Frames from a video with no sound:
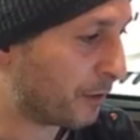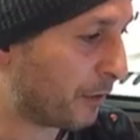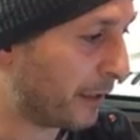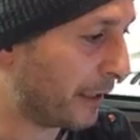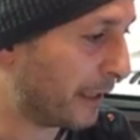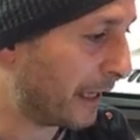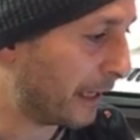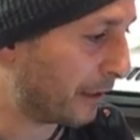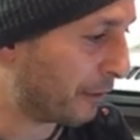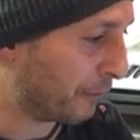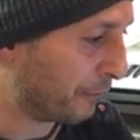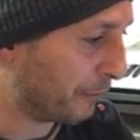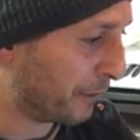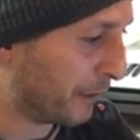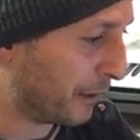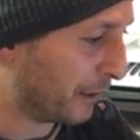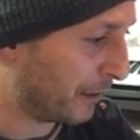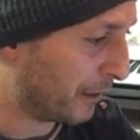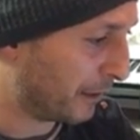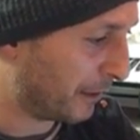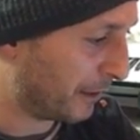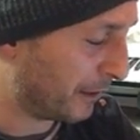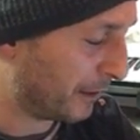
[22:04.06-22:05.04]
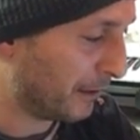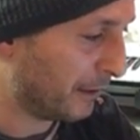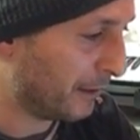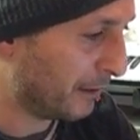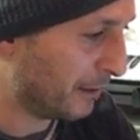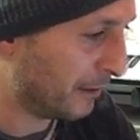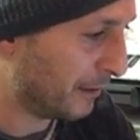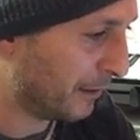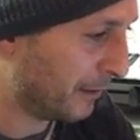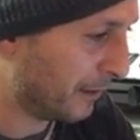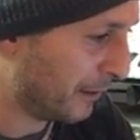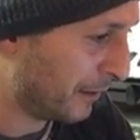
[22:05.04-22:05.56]
running out of
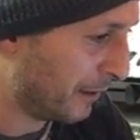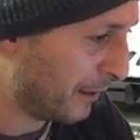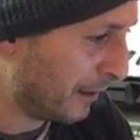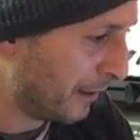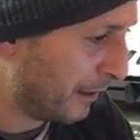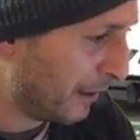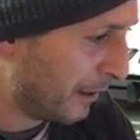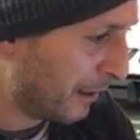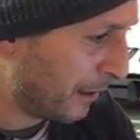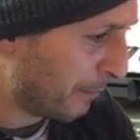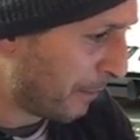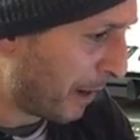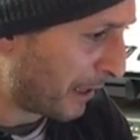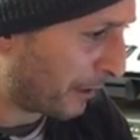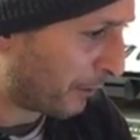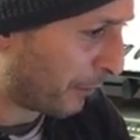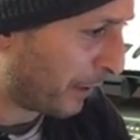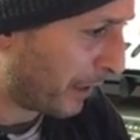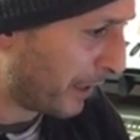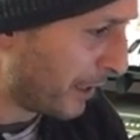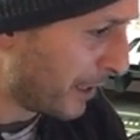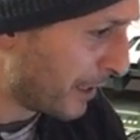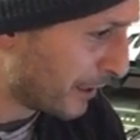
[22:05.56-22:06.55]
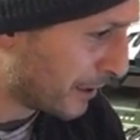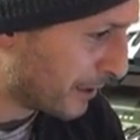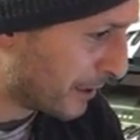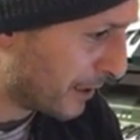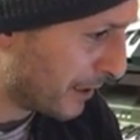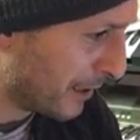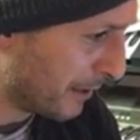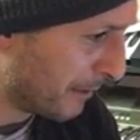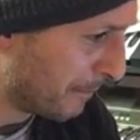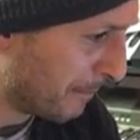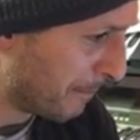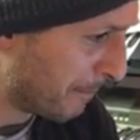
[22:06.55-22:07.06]
battery, yes.
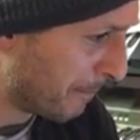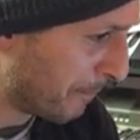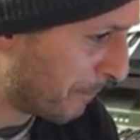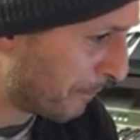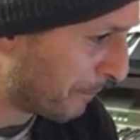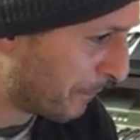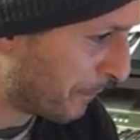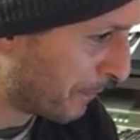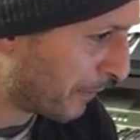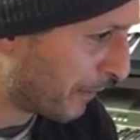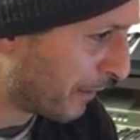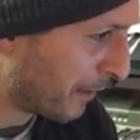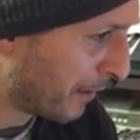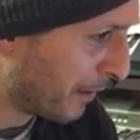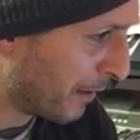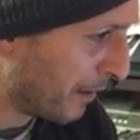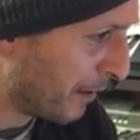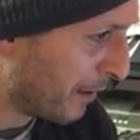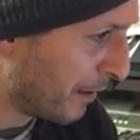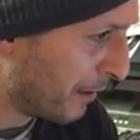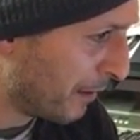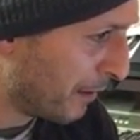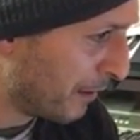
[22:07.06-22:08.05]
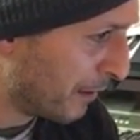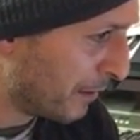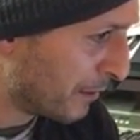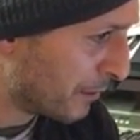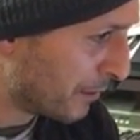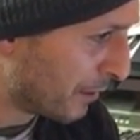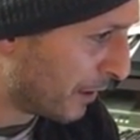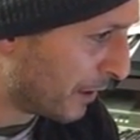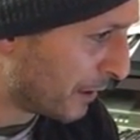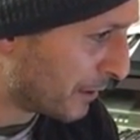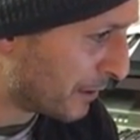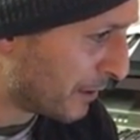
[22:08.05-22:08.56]
So
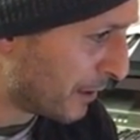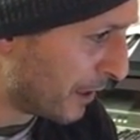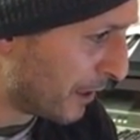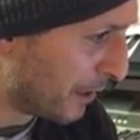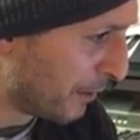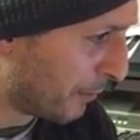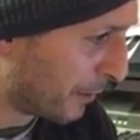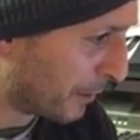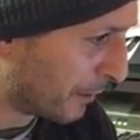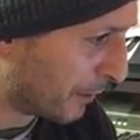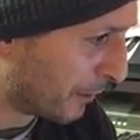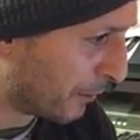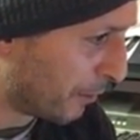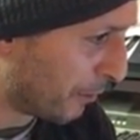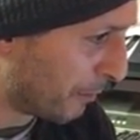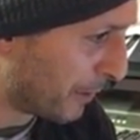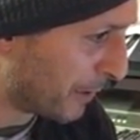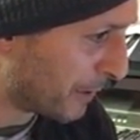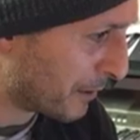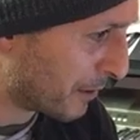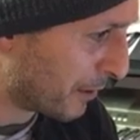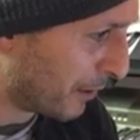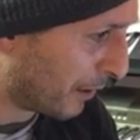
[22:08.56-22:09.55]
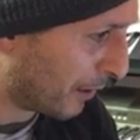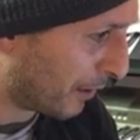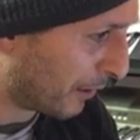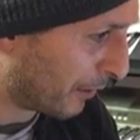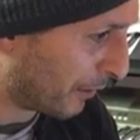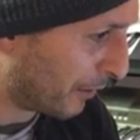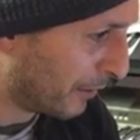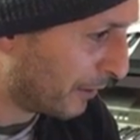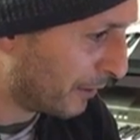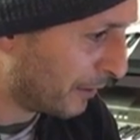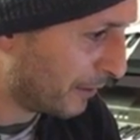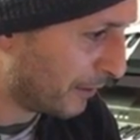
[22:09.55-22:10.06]
let's see what the comments are.